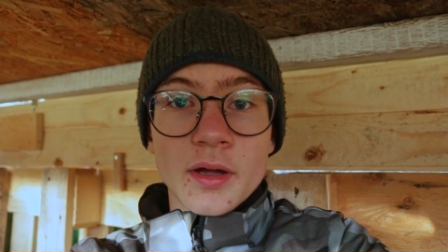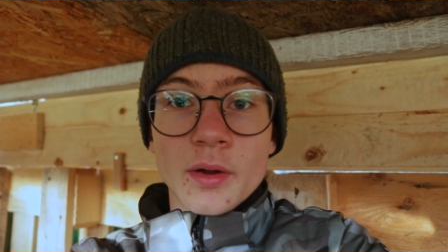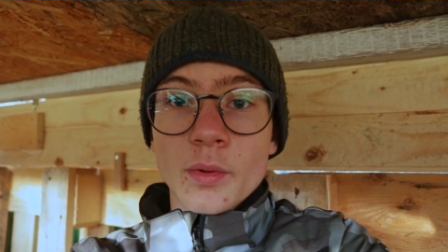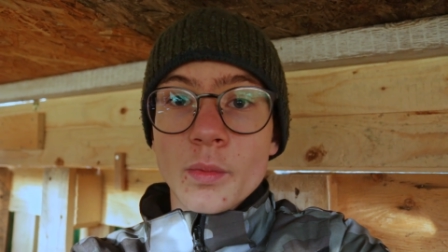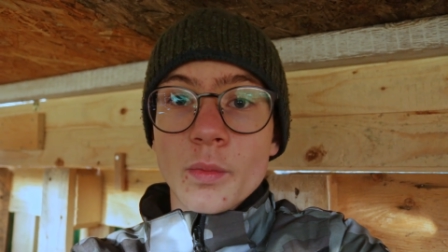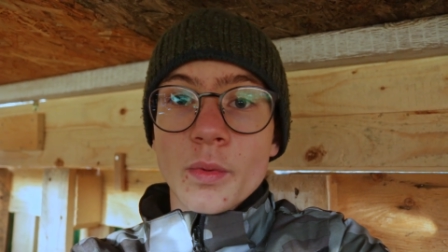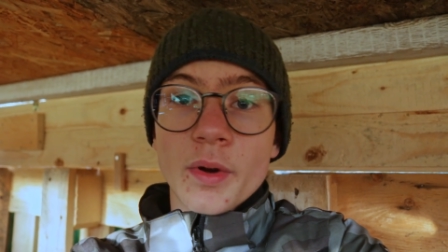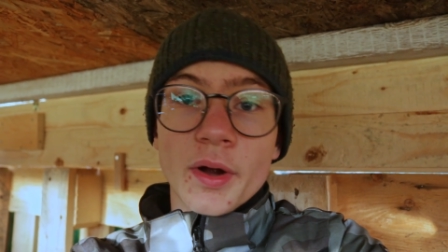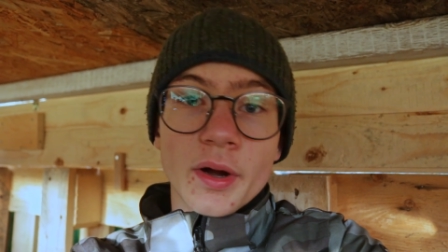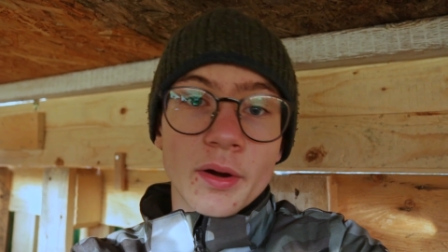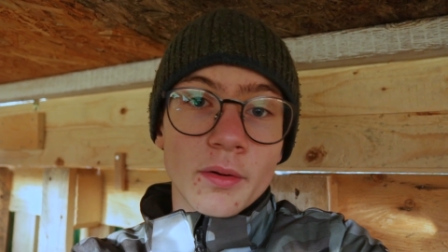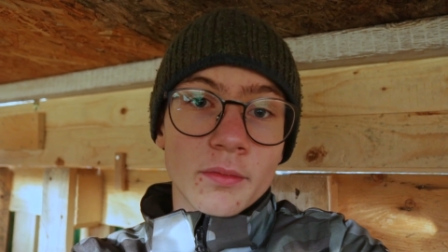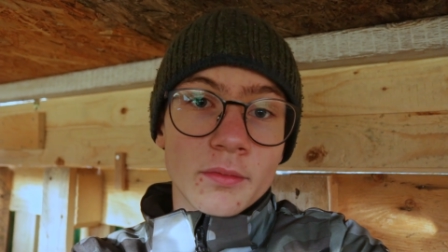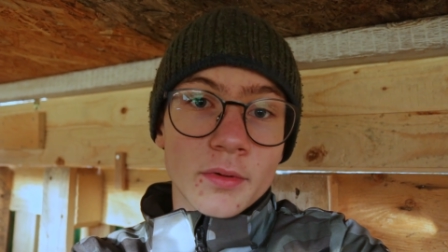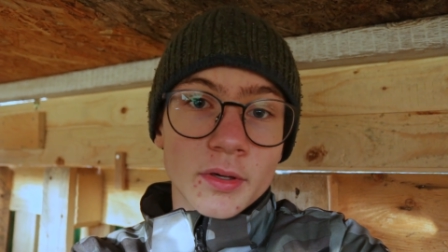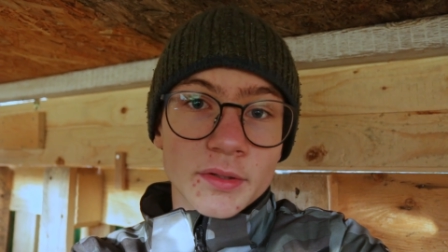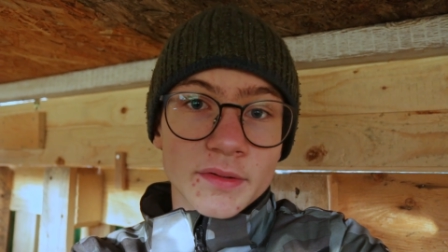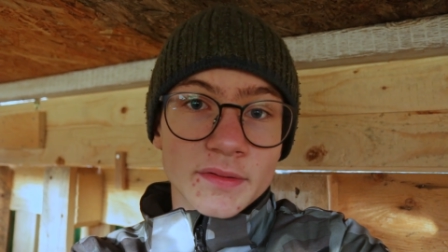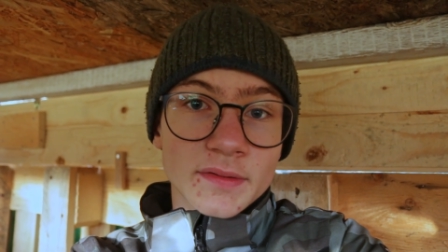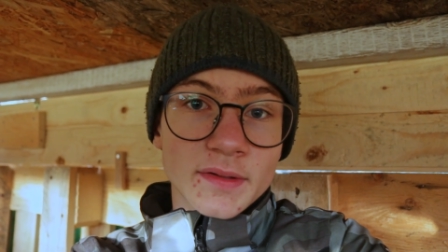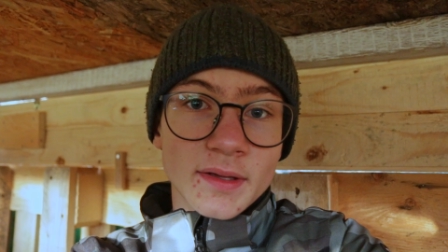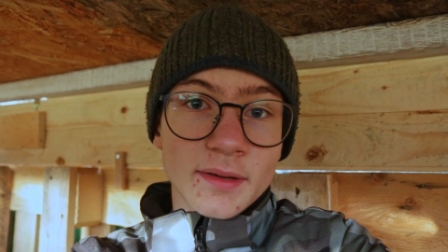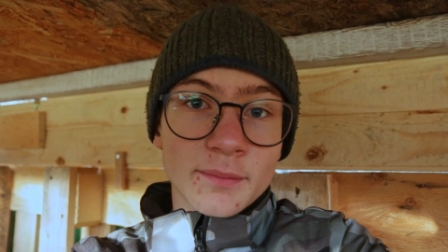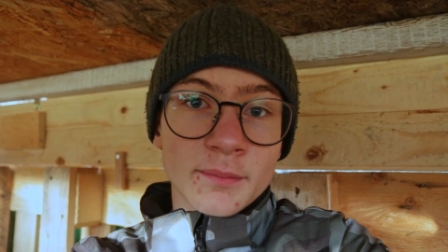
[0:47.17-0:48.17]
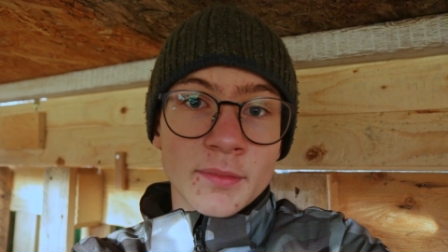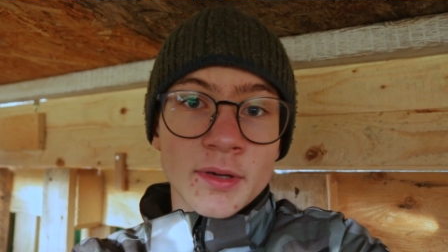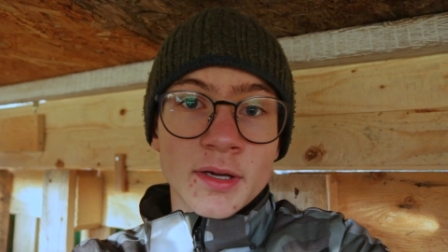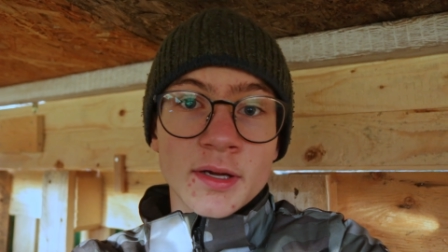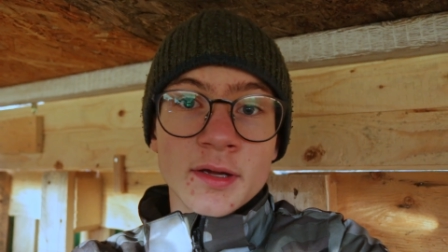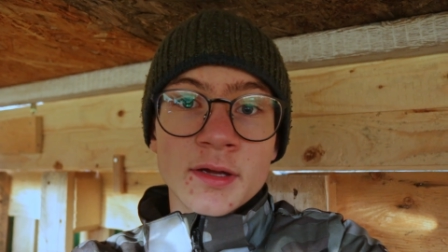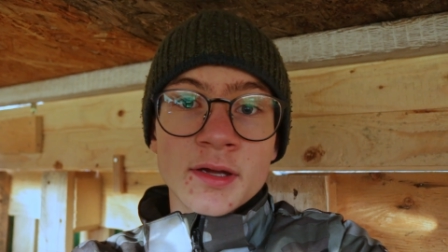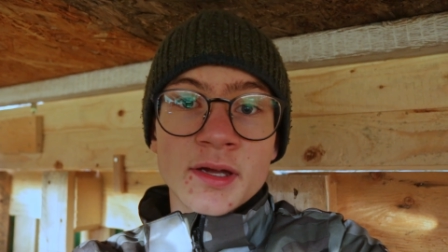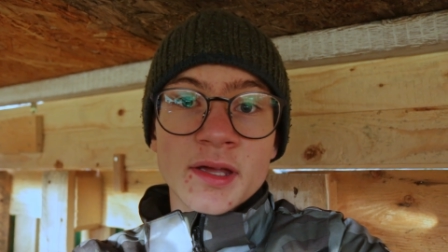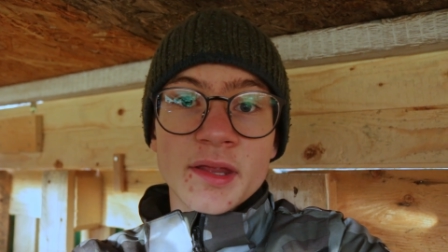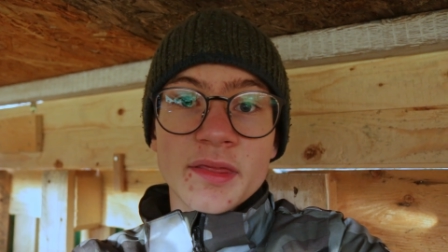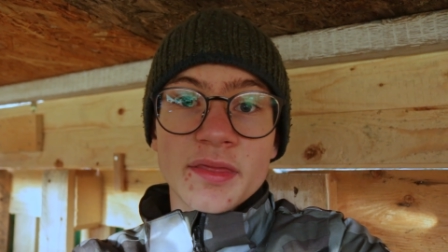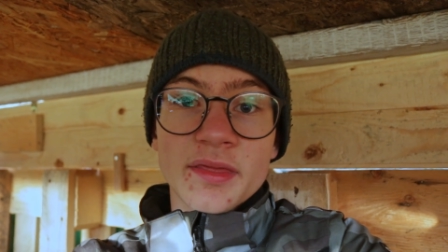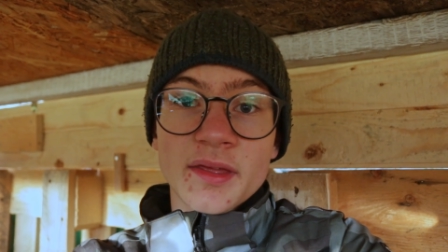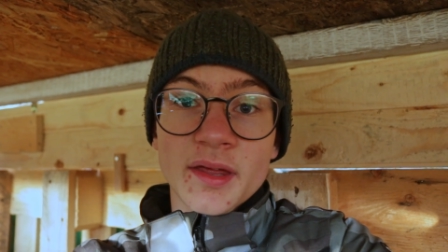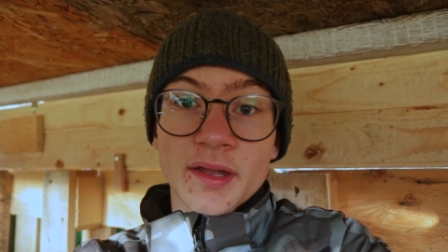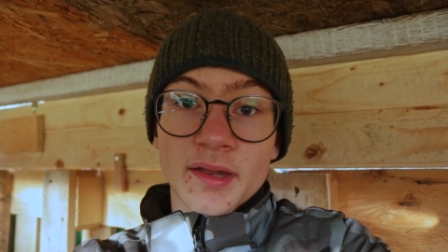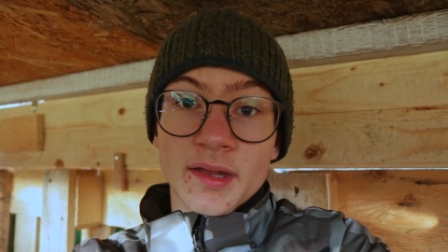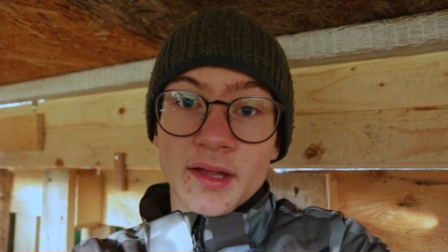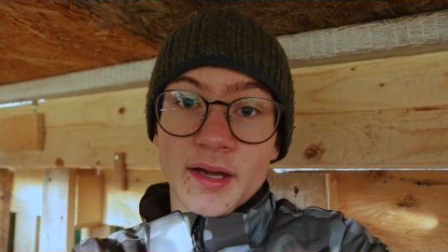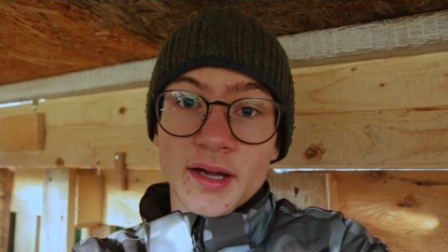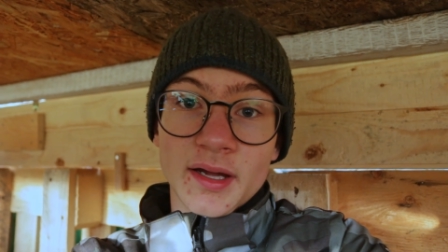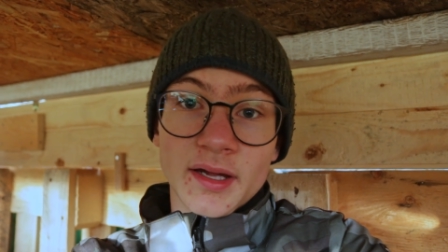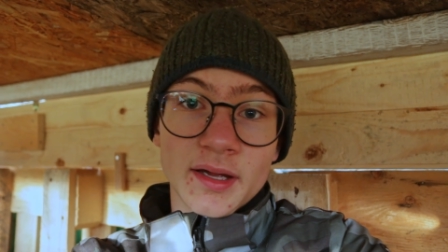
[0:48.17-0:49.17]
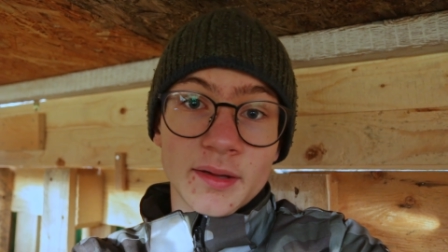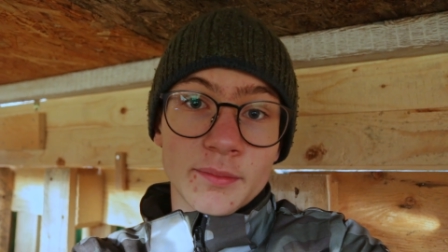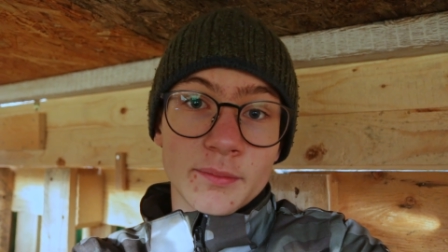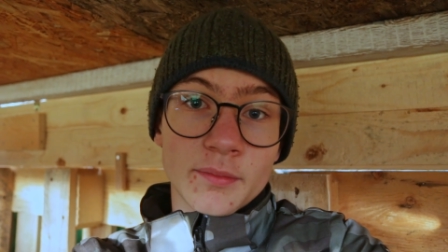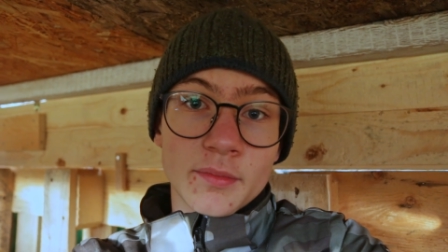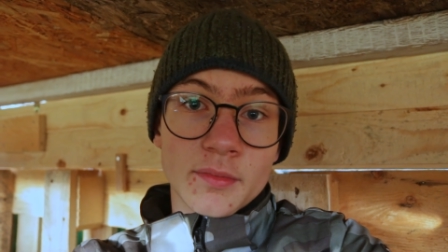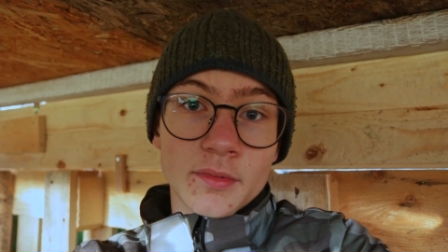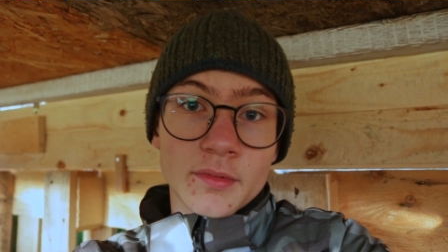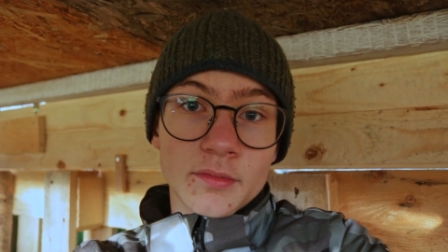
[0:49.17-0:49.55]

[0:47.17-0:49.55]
where I want them, then I'm